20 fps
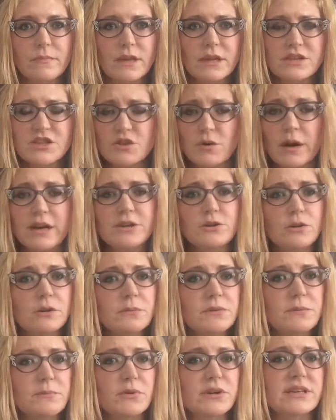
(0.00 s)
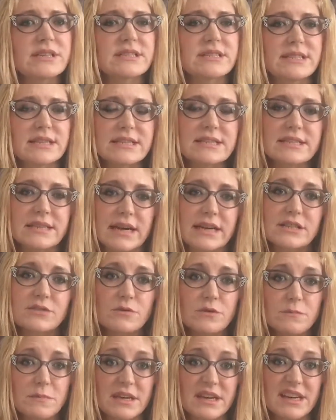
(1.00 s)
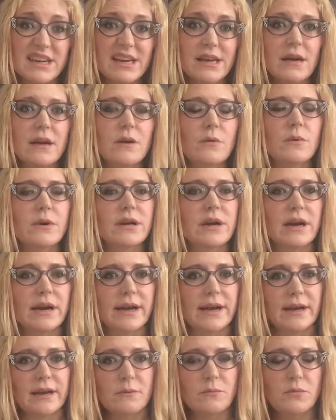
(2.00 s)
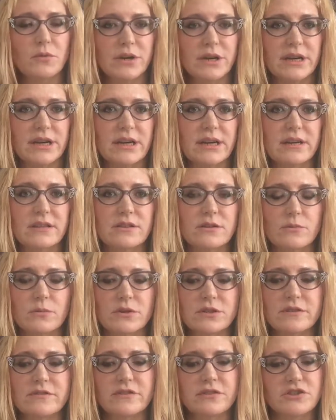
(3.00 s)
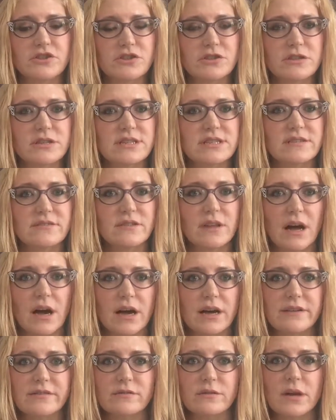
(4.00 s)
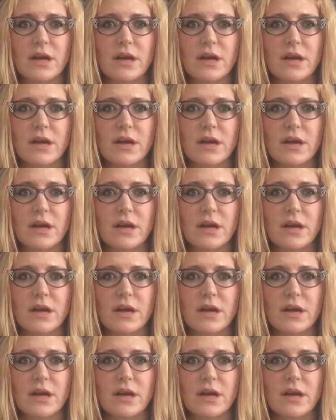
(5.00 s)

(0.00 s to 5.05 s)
So I normally bring six decks with me when I am reading at the Wonderful Journeys of Life.